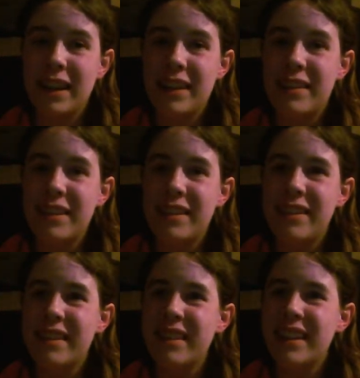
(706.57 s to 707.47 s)
It's
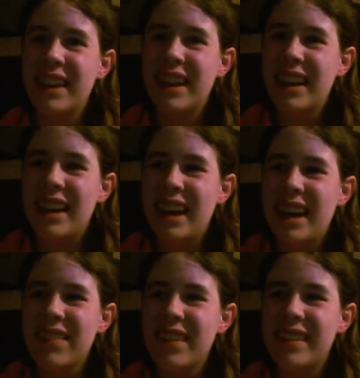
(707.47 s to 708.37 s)
just,
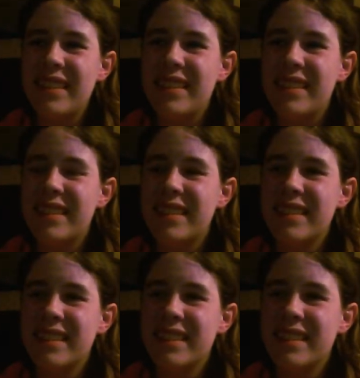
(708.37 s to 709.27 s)
ever
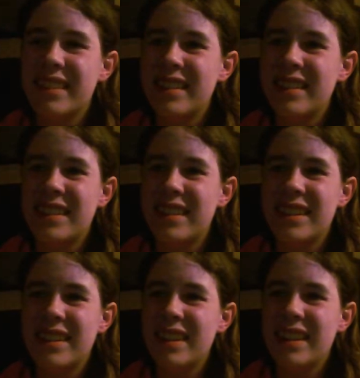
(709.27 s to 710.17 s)
since
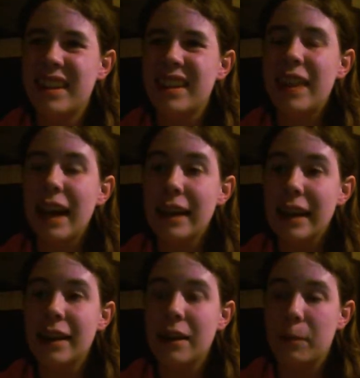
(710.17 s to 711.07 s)
they
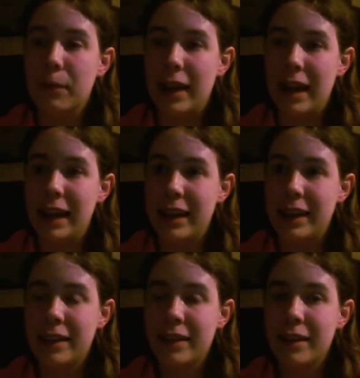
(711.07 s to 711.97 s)
needed a break.